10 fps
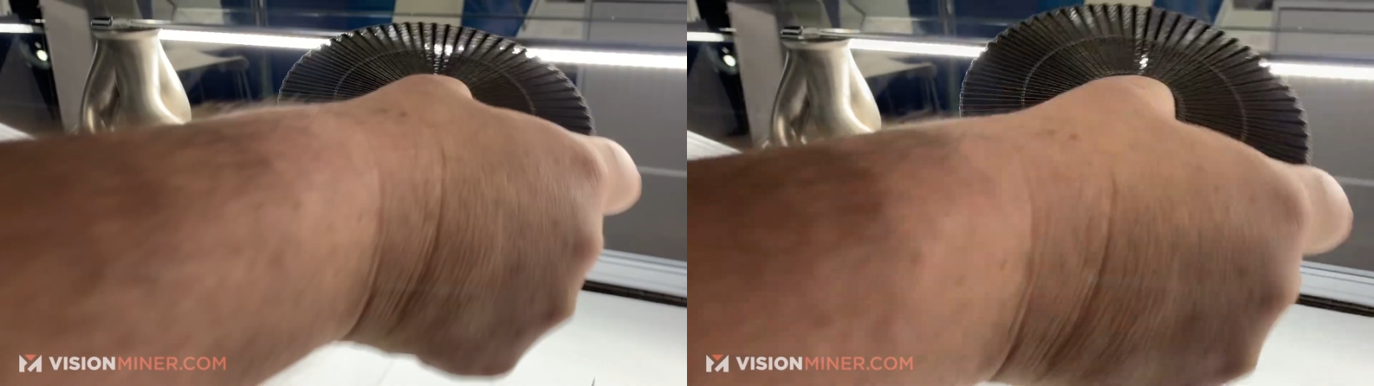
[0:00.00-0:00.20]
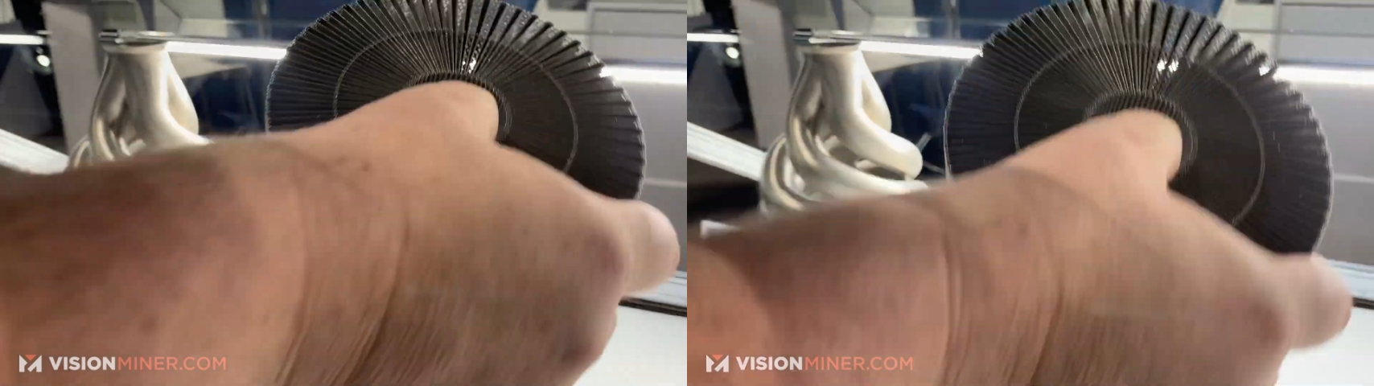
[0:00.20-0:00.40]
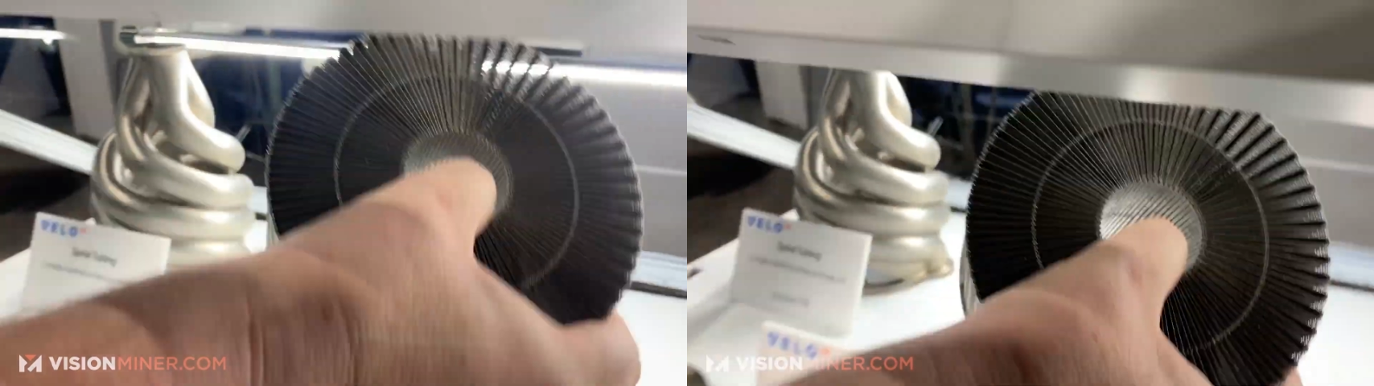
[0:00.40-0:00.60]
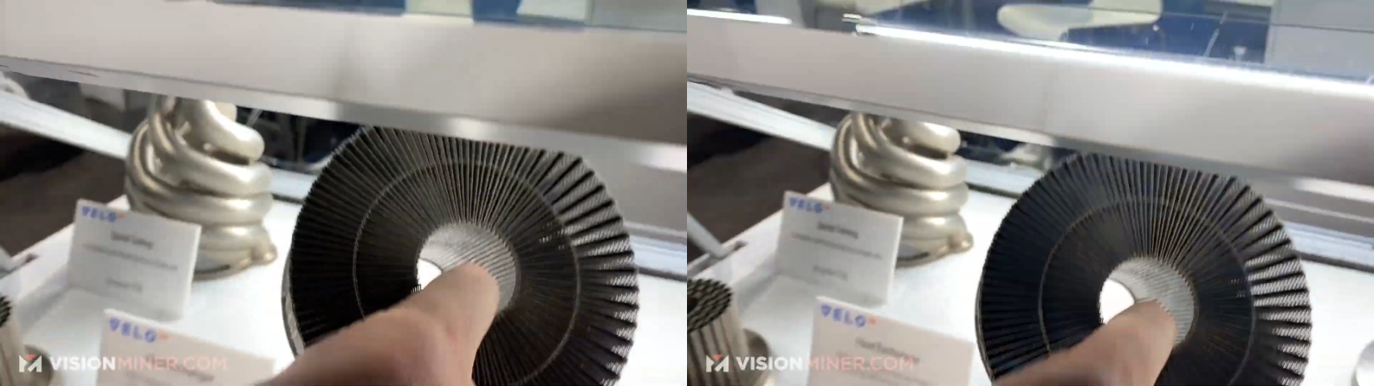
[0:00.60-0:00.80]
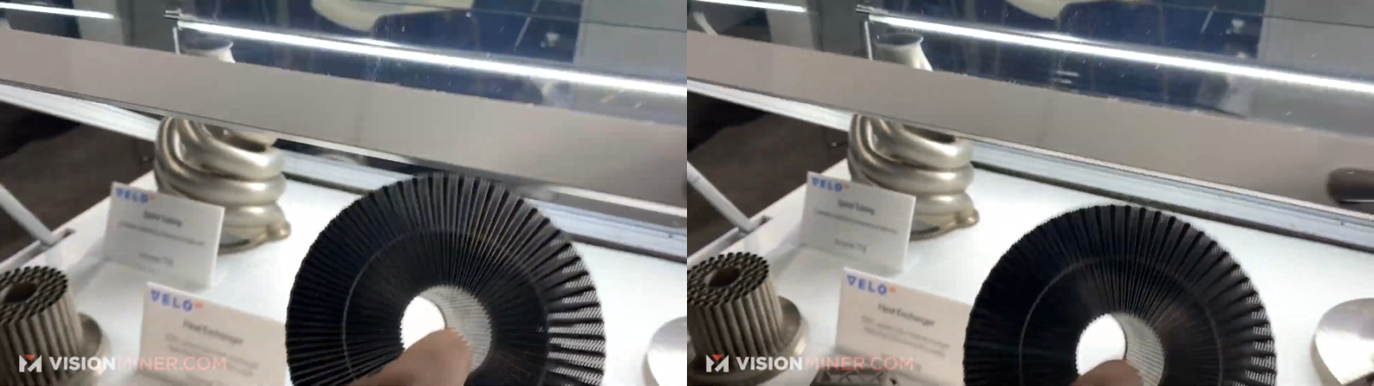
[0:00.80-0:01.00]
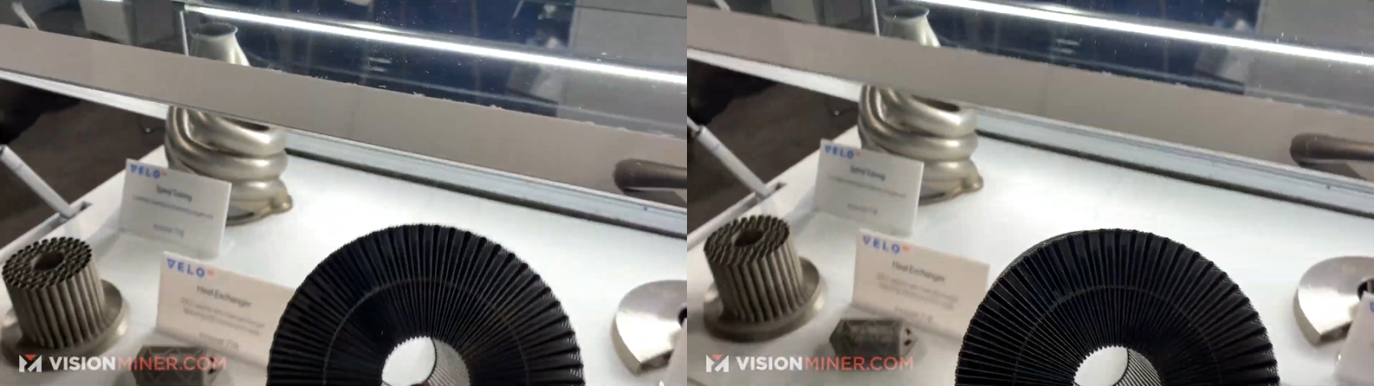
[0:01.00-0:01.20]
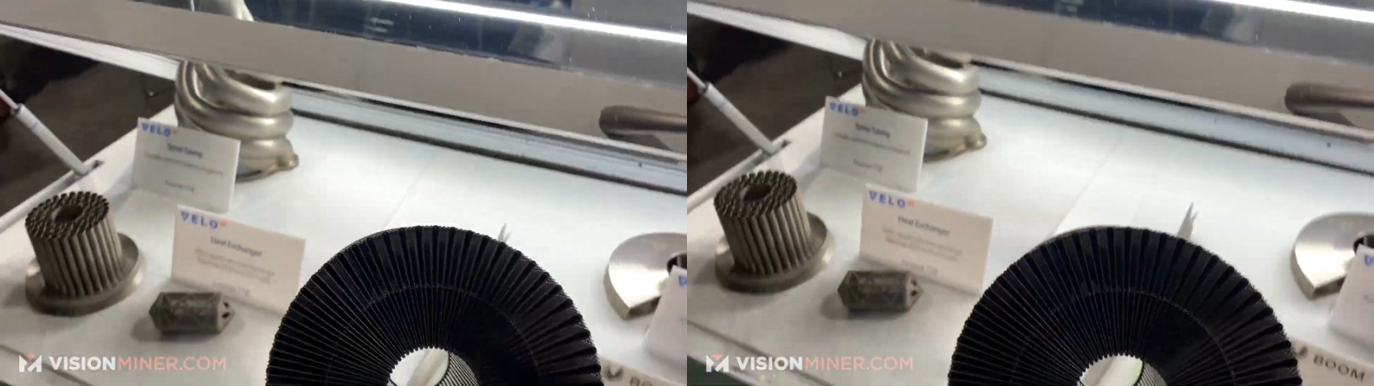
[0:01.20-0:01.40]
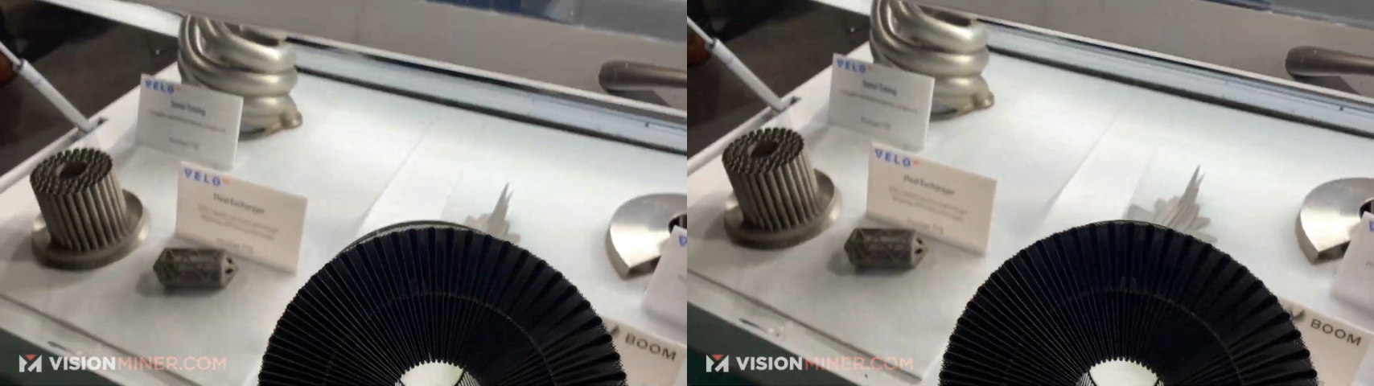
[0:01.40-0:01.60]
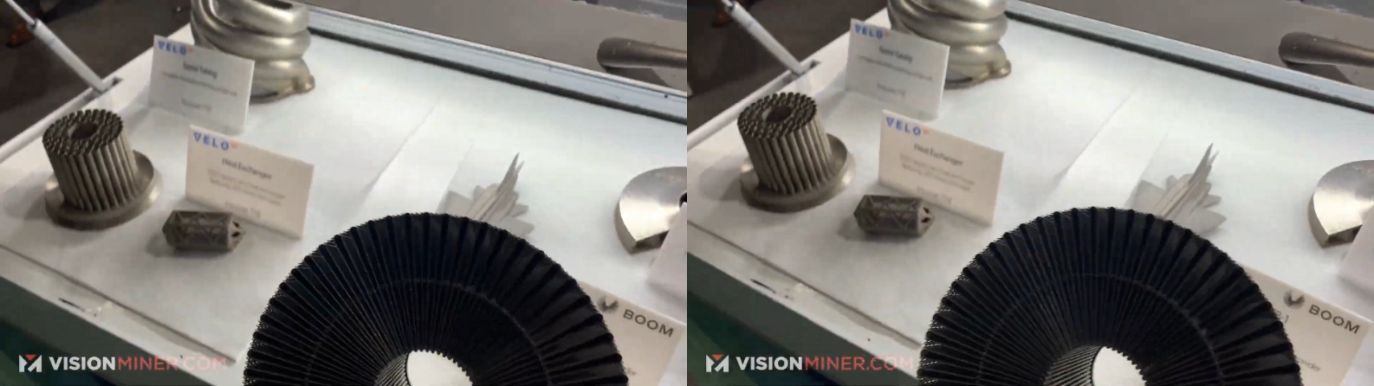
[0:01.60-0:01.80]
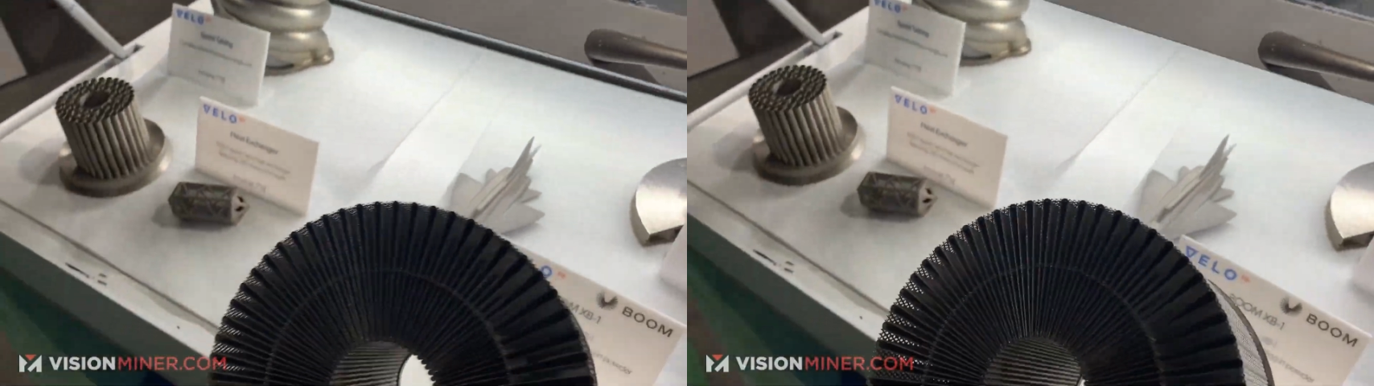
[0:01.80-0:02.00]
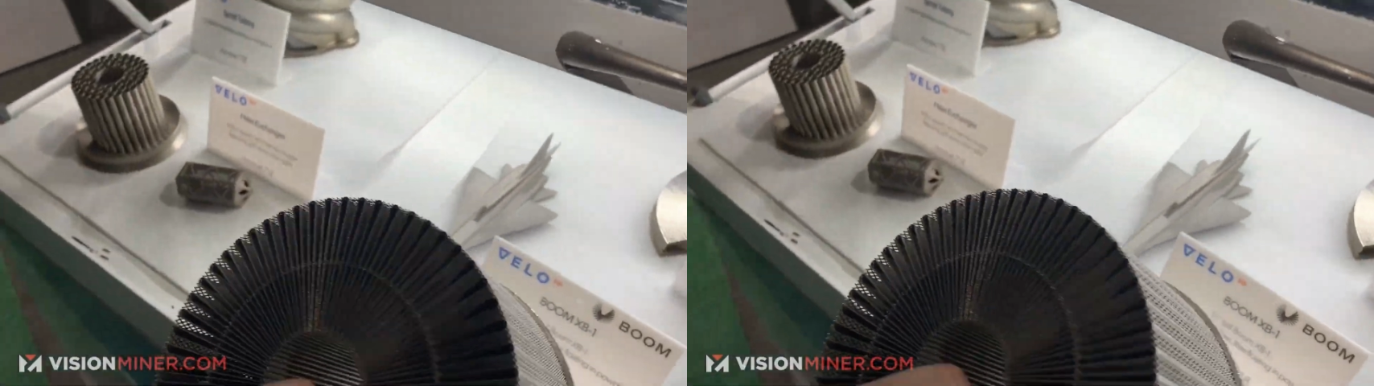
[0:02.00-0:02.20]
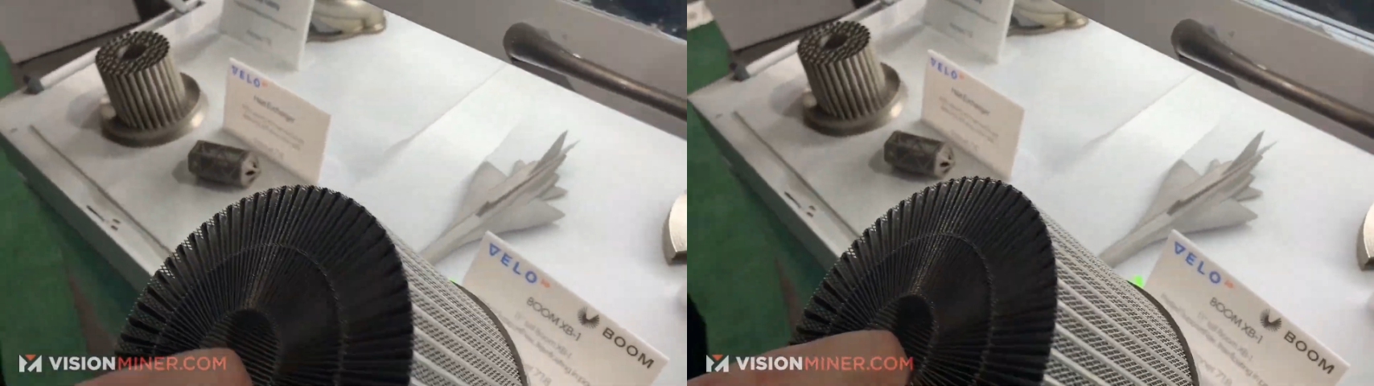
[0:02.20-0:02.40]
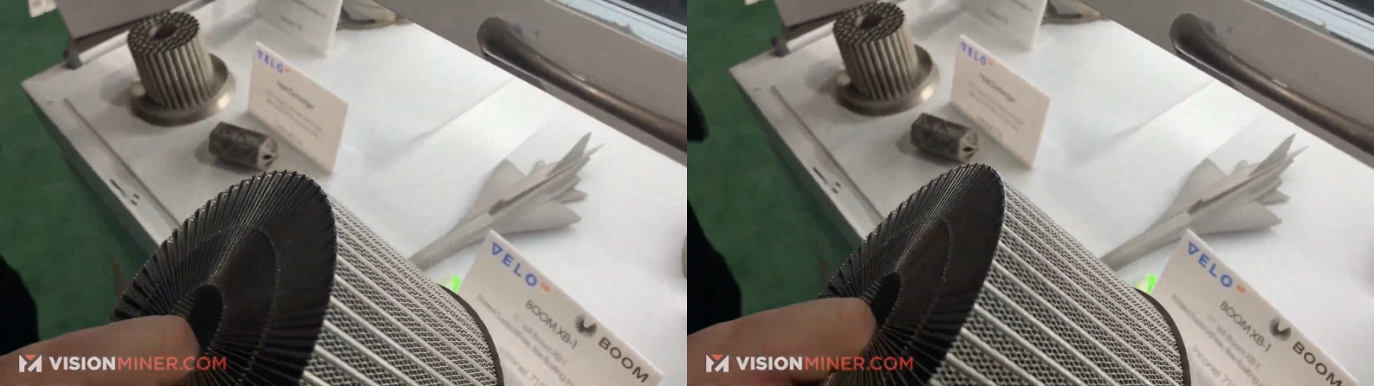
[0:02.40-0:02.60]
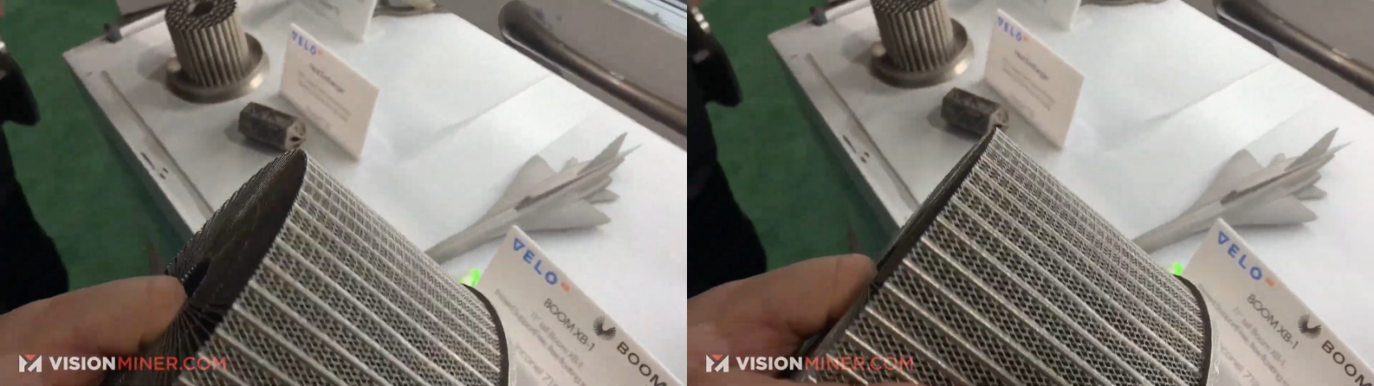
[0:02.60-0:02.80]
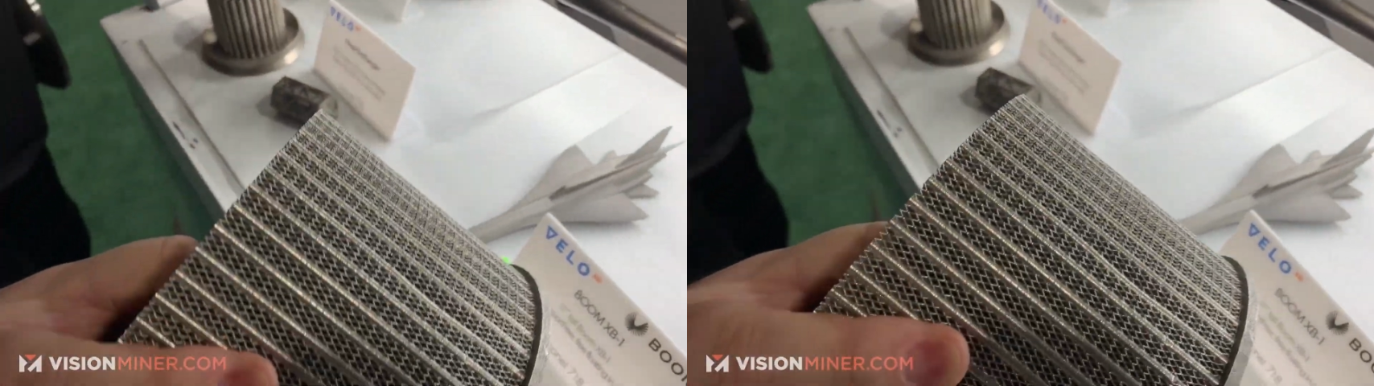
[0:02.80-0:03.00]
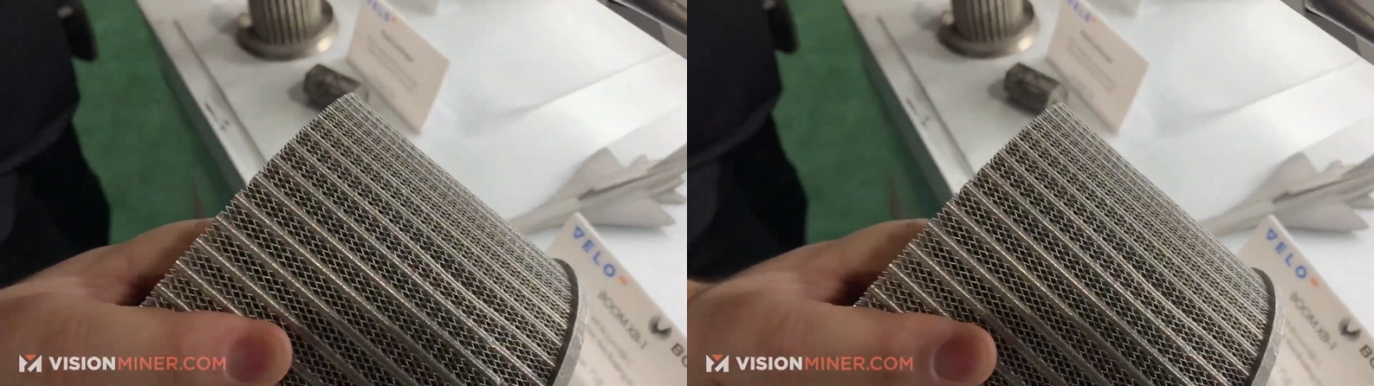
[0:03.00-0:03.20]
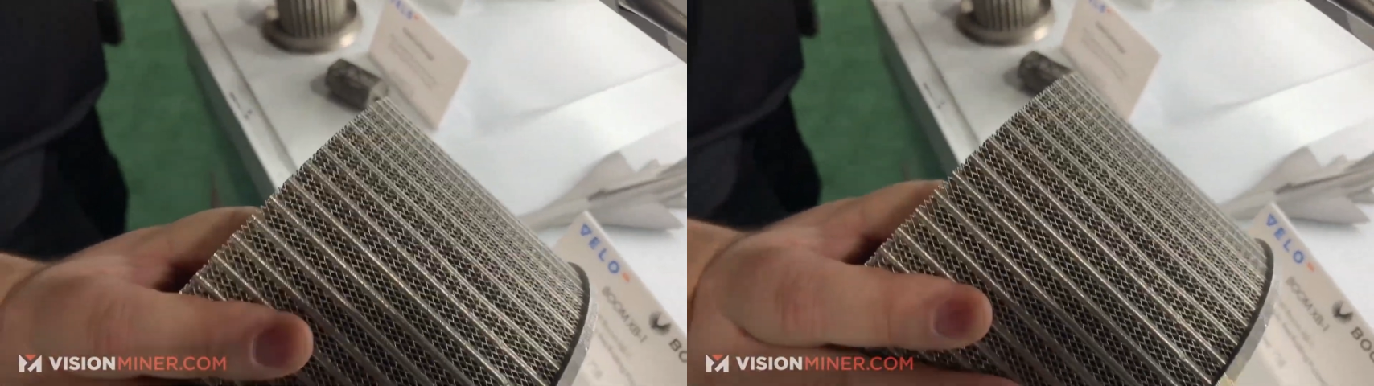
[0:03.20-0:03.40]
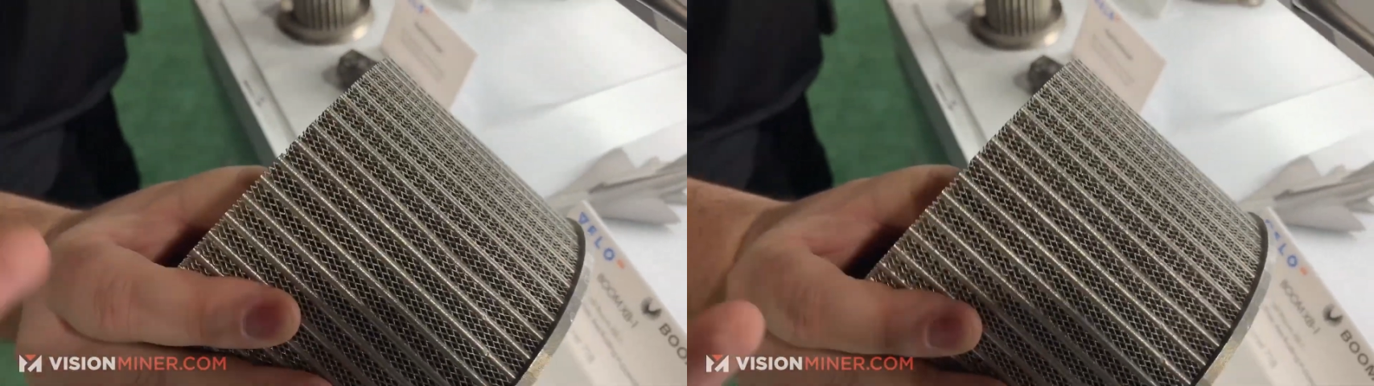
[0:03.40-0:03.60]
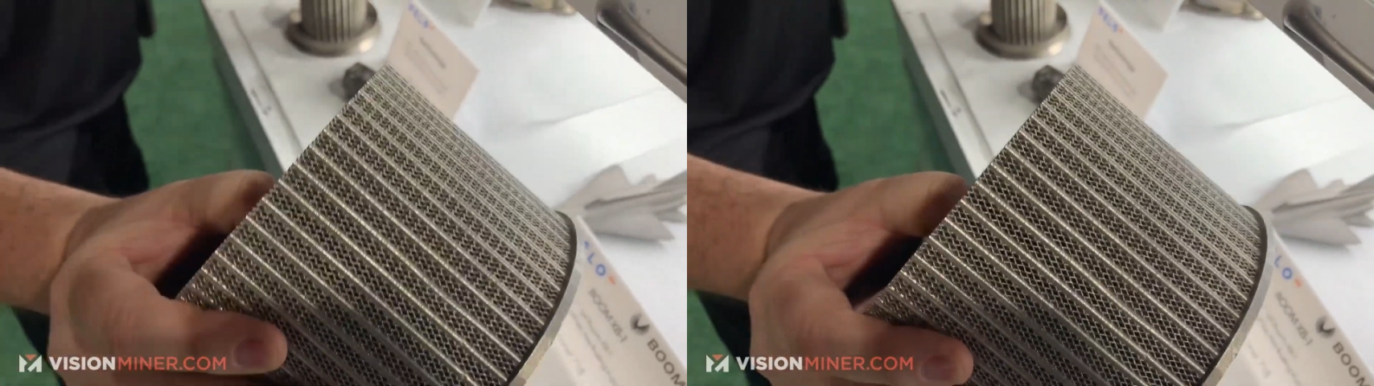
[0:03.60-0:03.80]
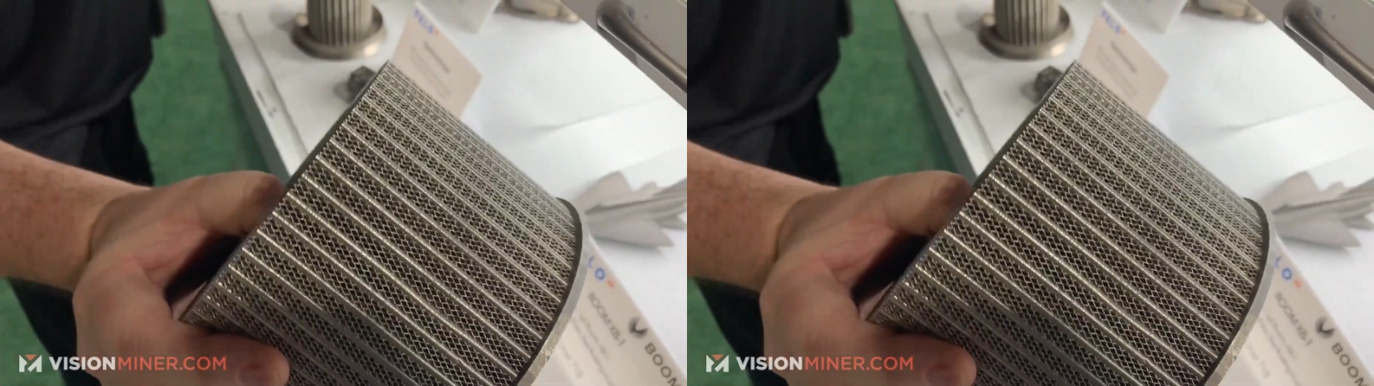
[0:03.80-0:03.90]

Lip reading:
Nobody's mouth can be seen.